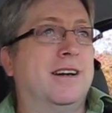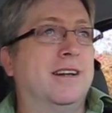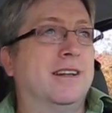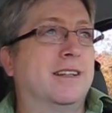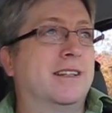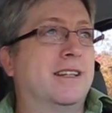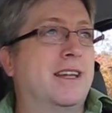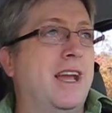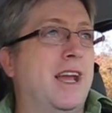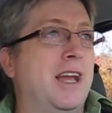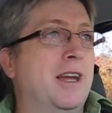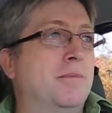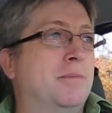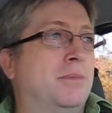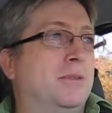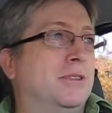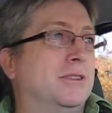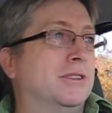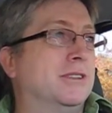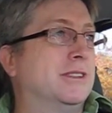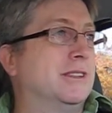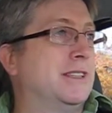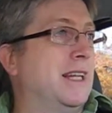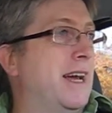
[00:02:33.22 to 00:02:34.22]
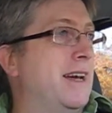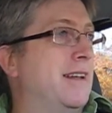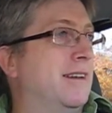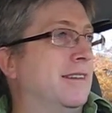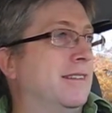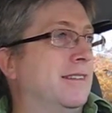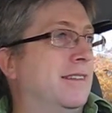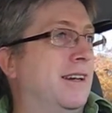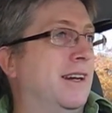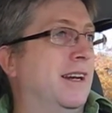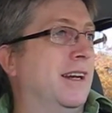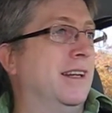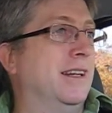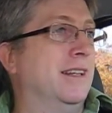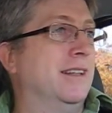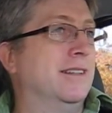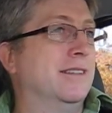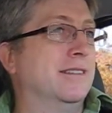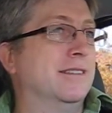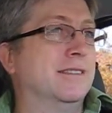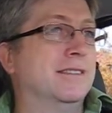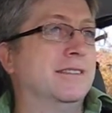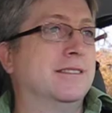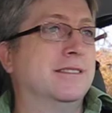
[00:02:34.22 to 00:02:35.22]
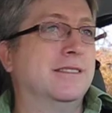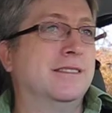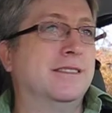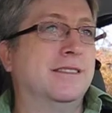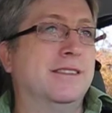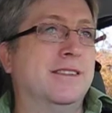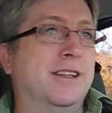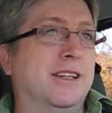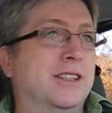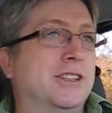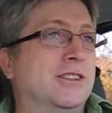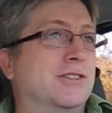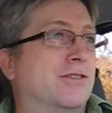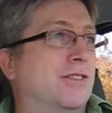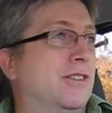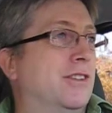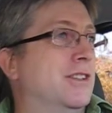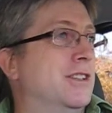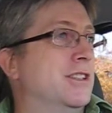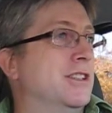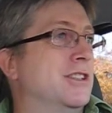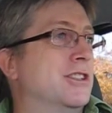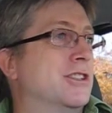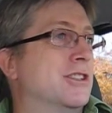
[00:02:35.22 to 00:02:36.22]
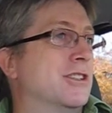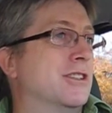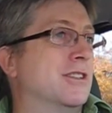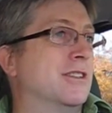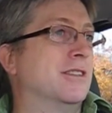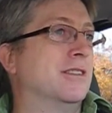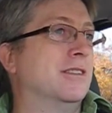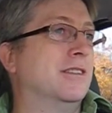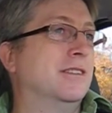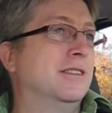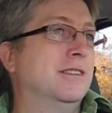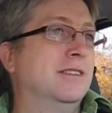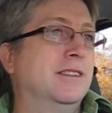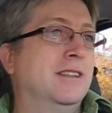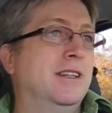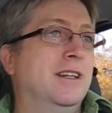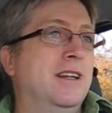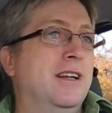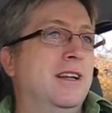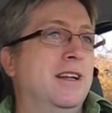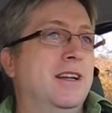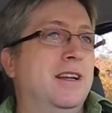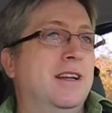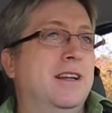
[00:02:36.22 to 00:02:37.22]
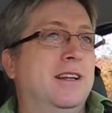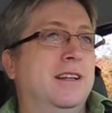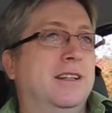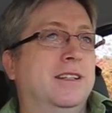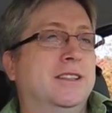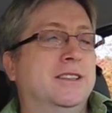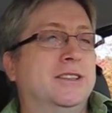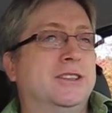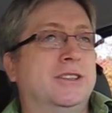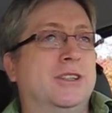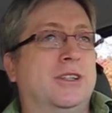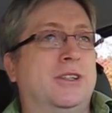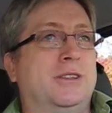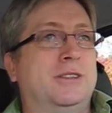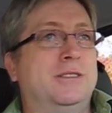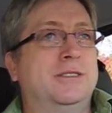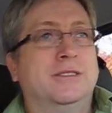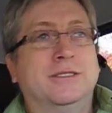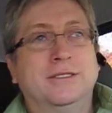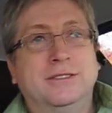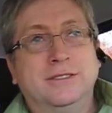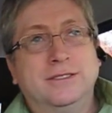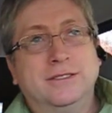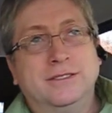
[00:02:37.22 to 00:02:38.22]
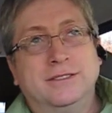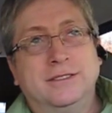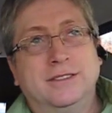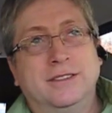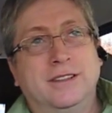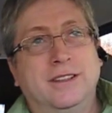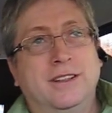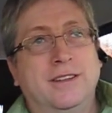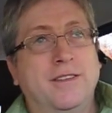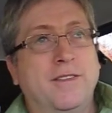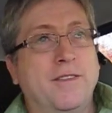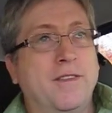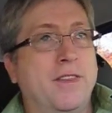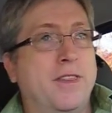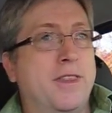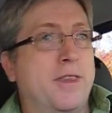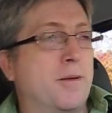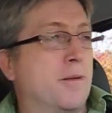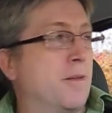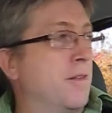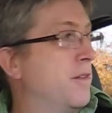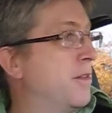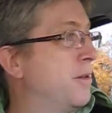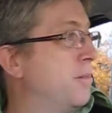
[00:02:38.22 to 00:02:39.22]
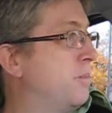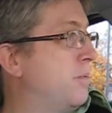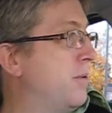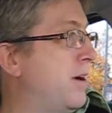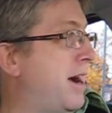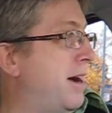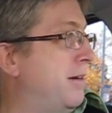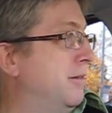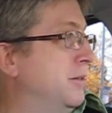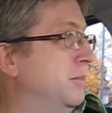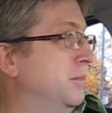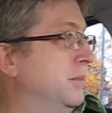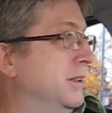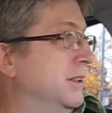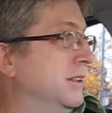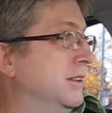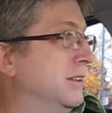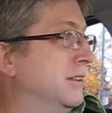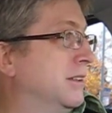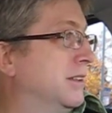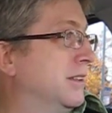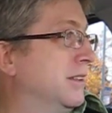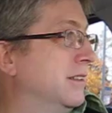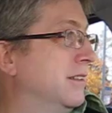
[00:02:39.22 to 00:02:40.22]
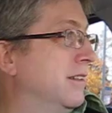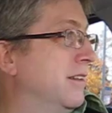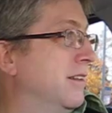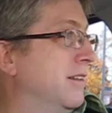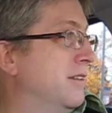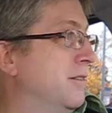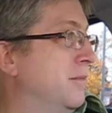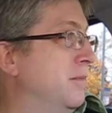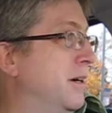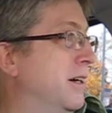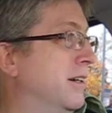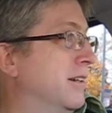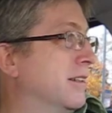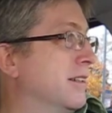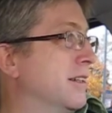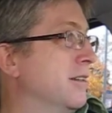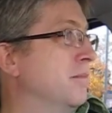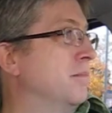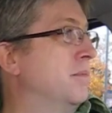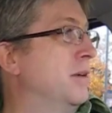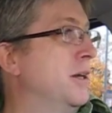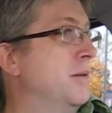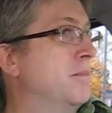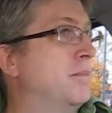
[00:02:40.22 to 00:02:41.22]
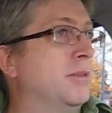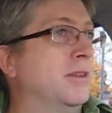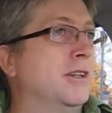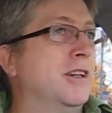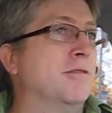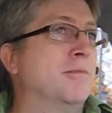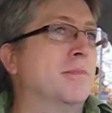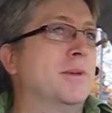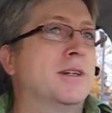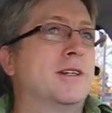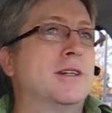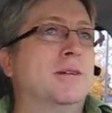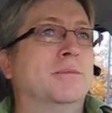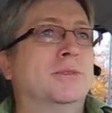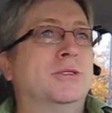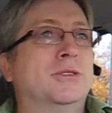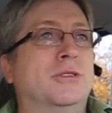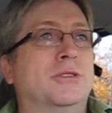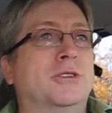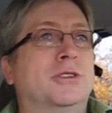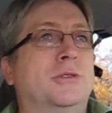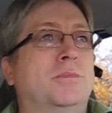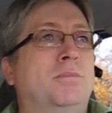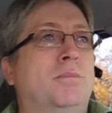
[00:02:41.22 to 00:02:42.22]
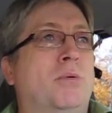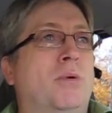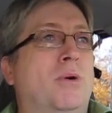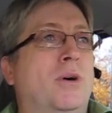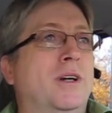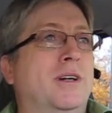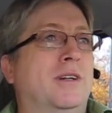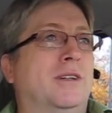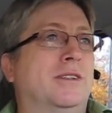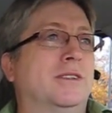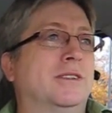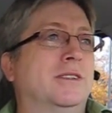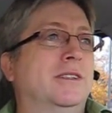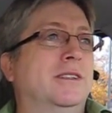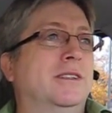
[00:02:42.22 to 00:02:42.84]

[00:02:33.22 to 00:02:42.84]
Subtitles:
cable, satellite, nice furniture. So the problem is the American people have become so spoiled.